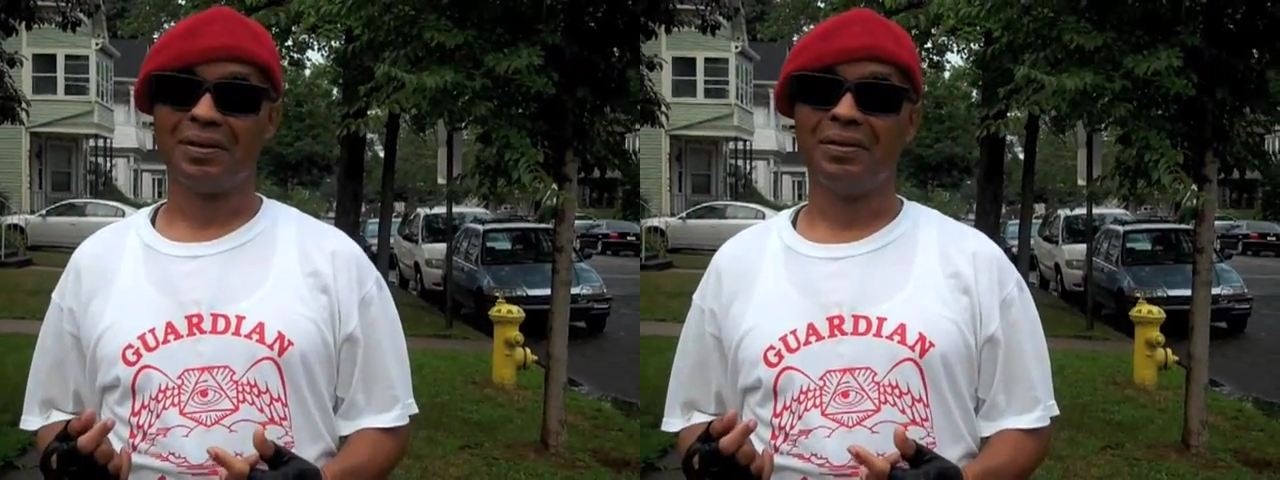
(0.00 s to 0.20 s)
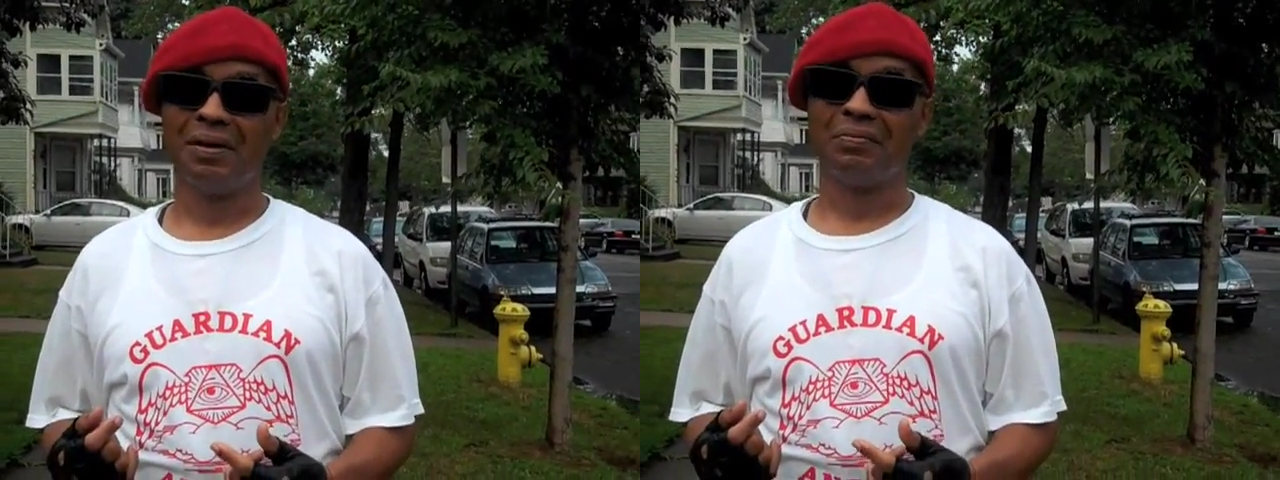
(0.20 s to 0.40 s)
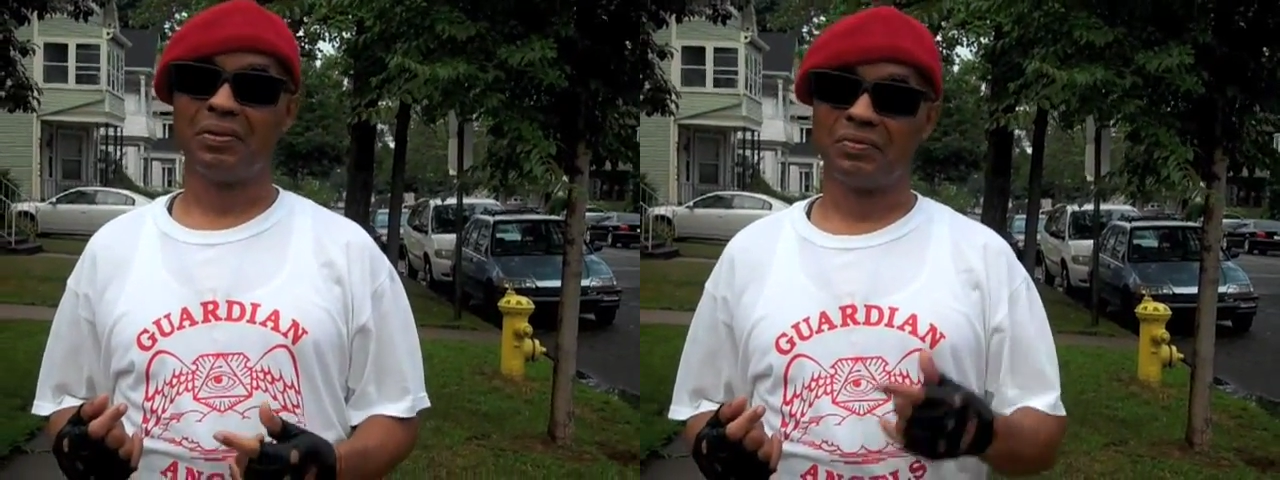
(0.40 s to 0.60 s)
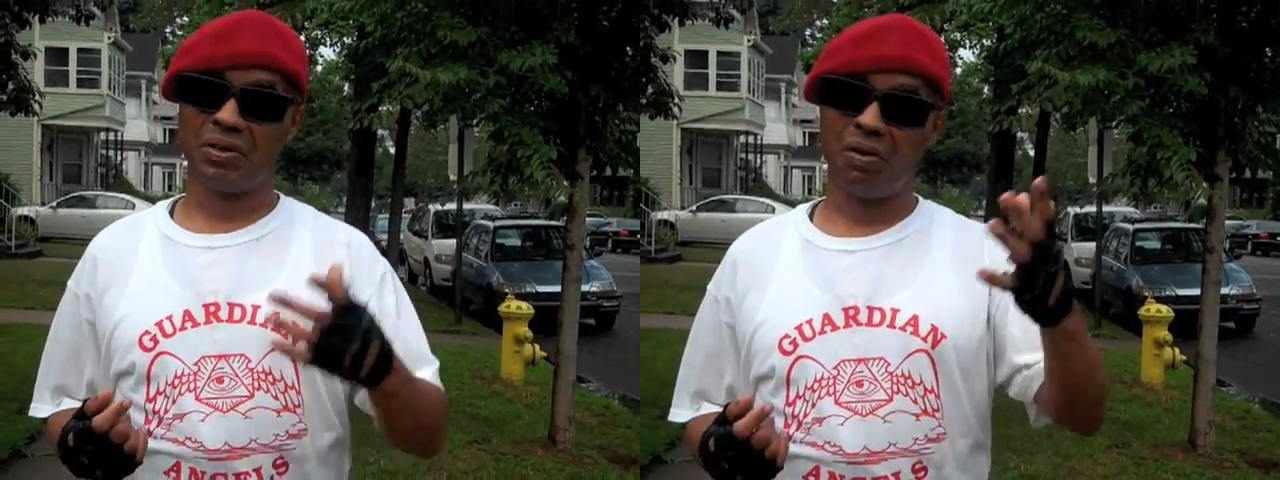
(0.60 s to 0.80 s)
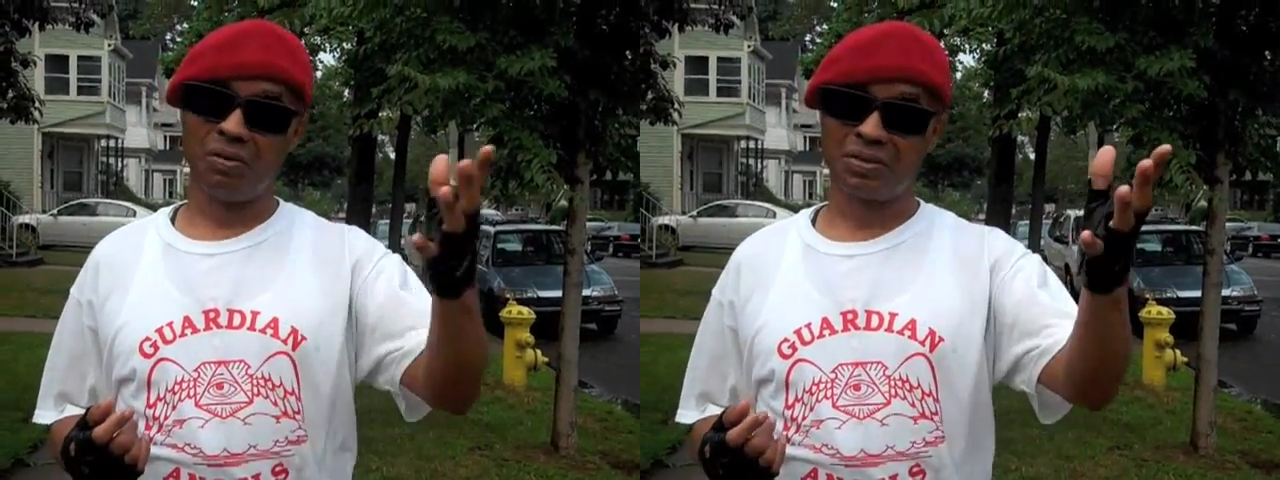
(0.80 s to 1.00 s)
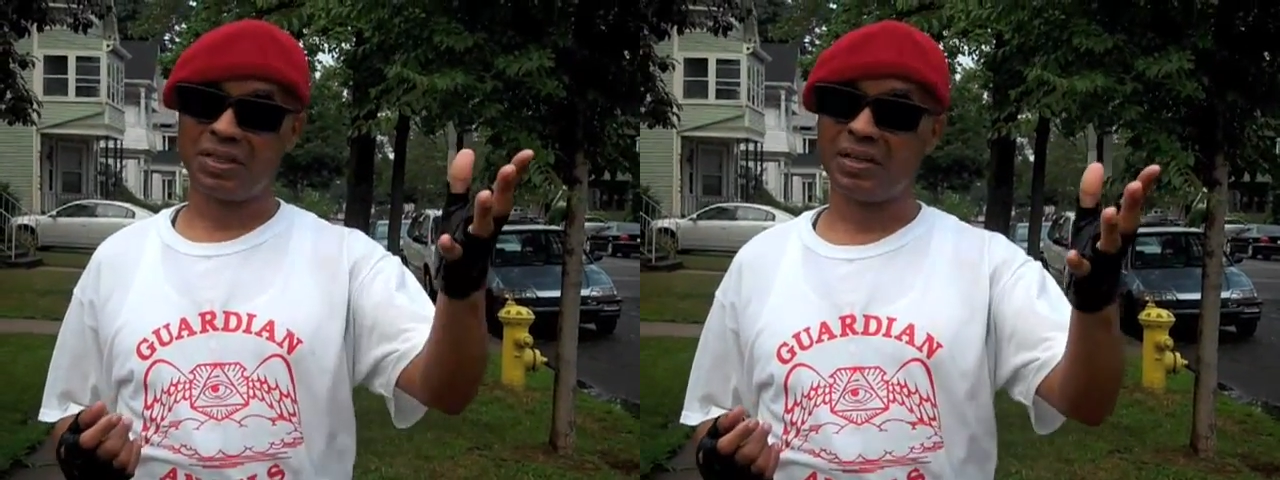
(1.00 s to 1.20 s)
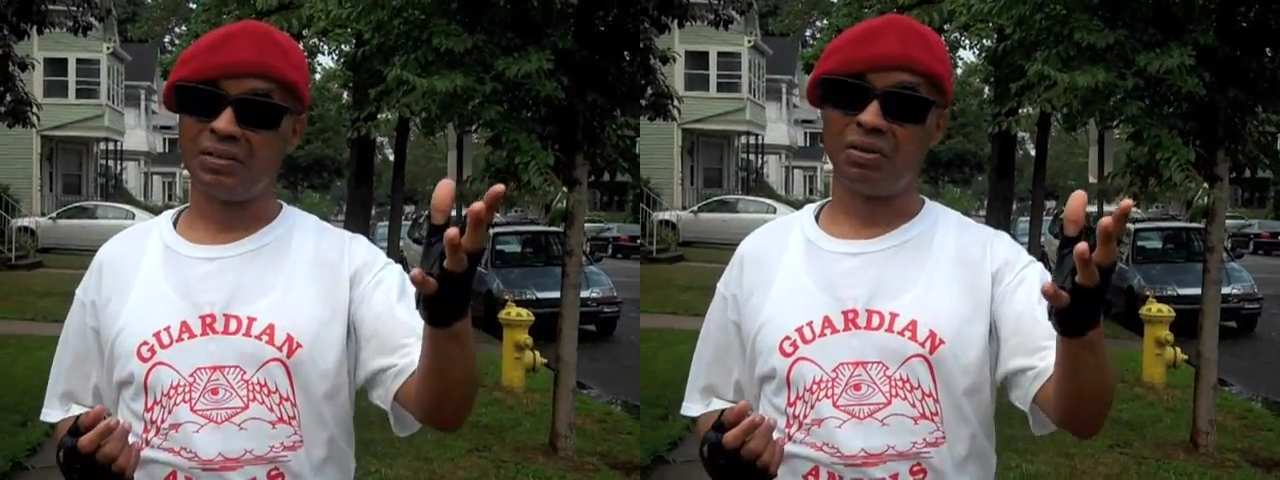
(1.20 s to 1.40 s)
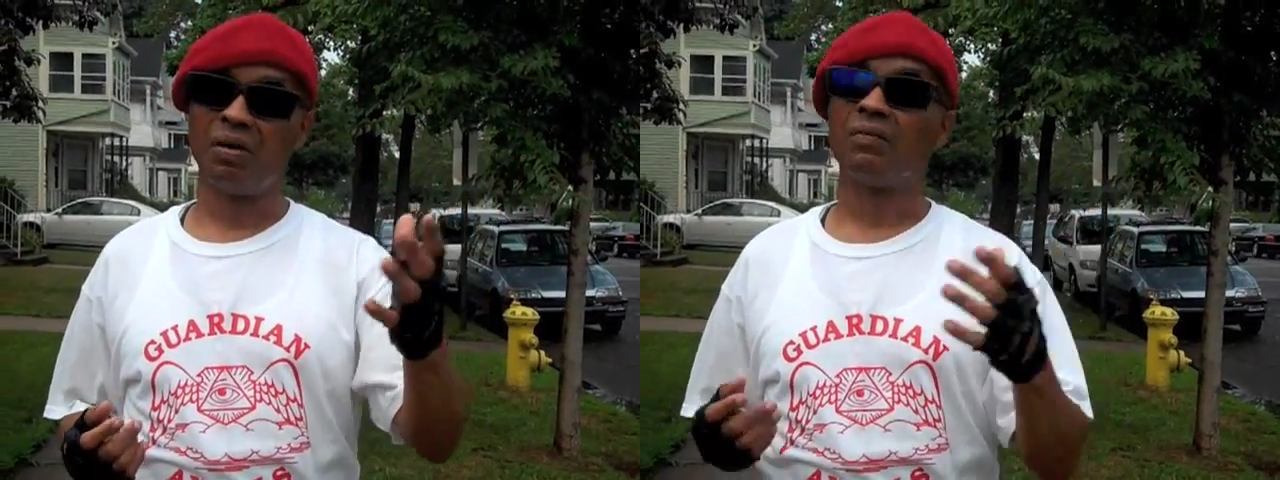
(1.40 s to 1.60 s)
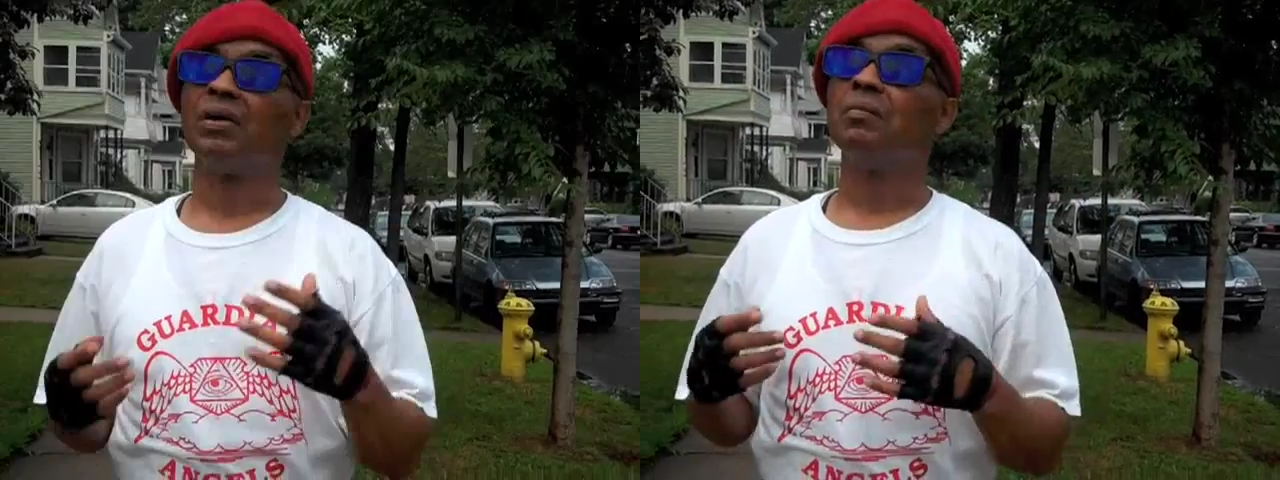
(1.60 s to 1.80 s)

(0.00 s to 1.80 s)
enough if they're all standing up.